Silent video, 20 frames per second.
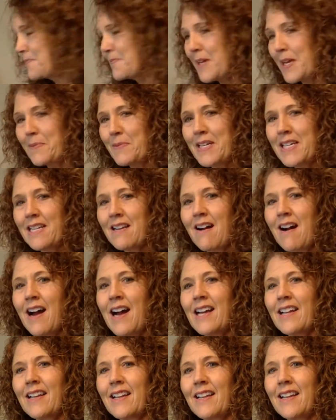maybe
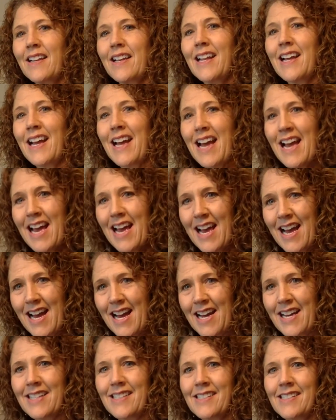not
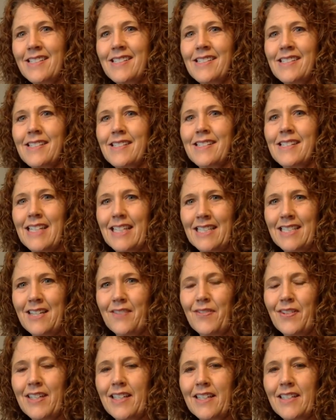as
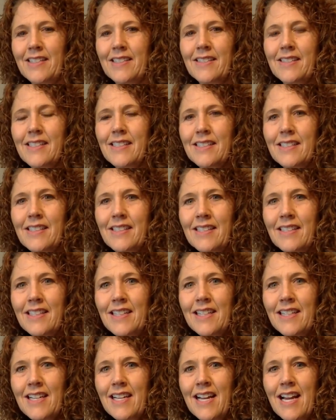significant
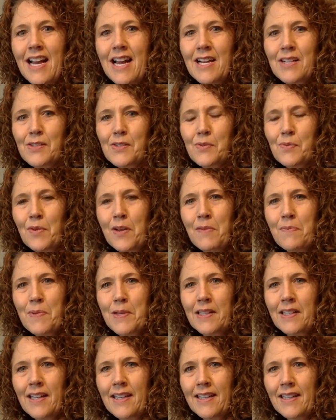as we've
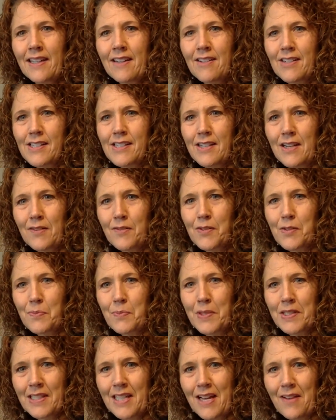been letting ourselves
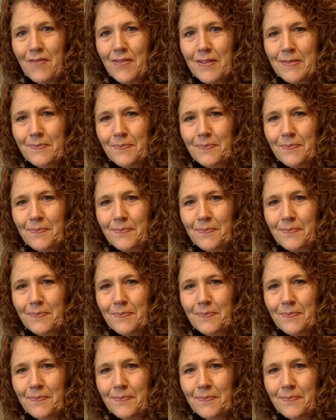believe.